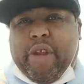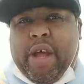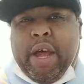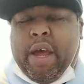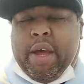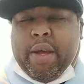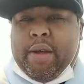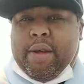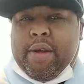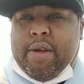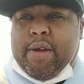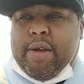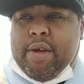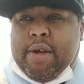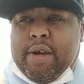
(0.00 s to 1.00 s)
Uh-uh.
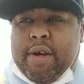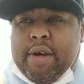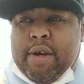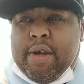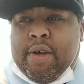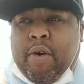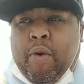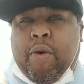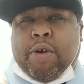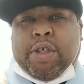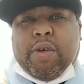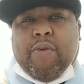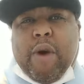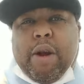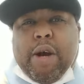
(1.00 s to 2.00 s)
All
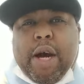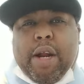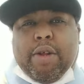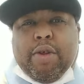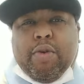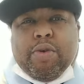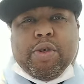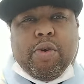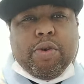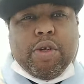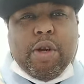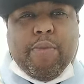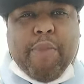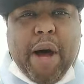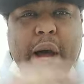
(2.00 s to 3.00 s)
Serrano gotta do is go to
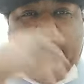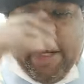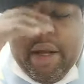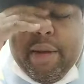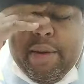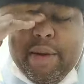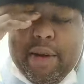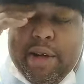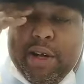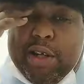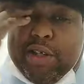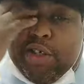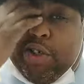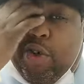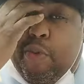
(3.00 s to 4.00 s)
the body,
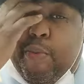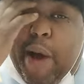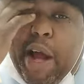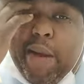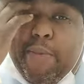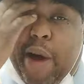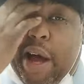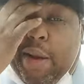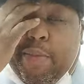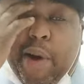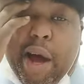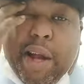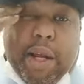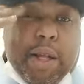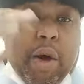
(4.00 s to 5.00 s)
just go body, body,
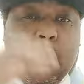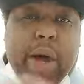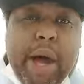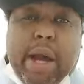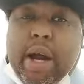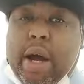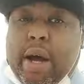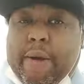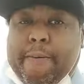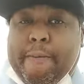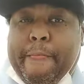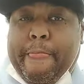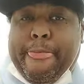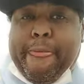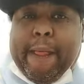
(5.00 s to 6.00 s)
body. Don't head hunt.
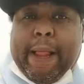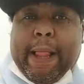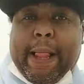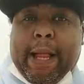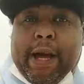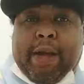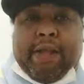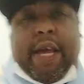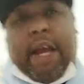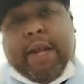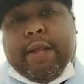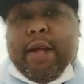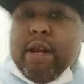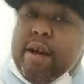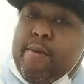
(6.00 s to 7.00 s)
Cause Katie
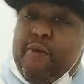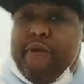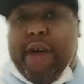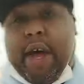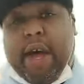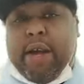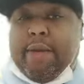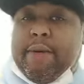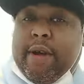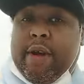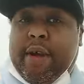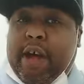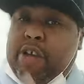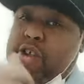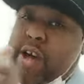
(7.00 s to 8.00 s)
Taylor can move ahead.
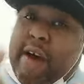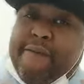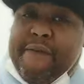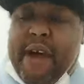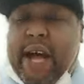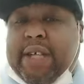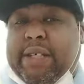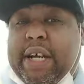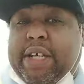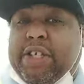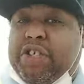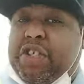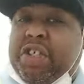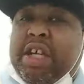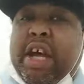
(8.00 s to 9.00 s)
And she got fast hands
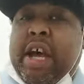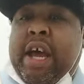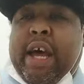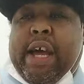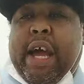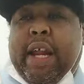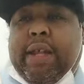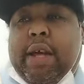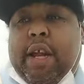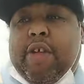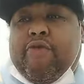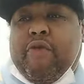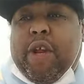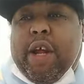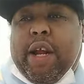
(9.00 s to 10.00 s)
and she's and Katie Taylor
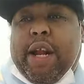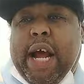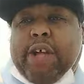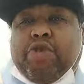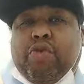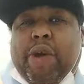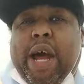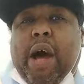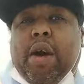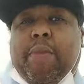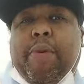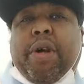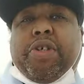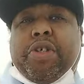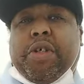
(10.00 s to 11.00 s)
is really a natural
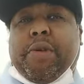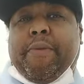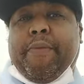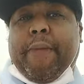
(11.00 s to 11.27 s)
counterpuncher